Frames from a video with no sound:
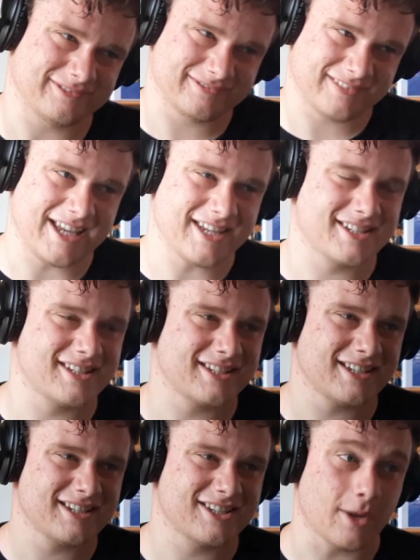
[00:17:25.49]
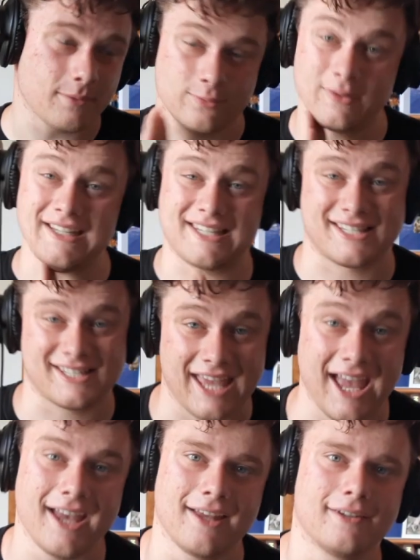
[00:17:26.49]
hesitant, and I was really
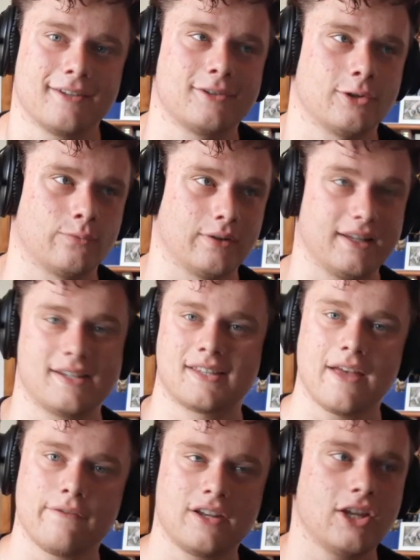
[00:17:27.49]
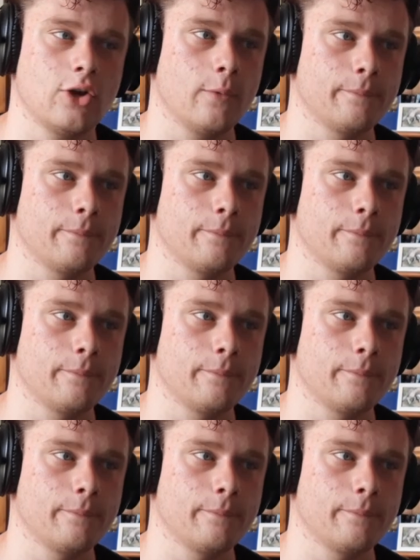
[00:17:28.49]
scared to release that video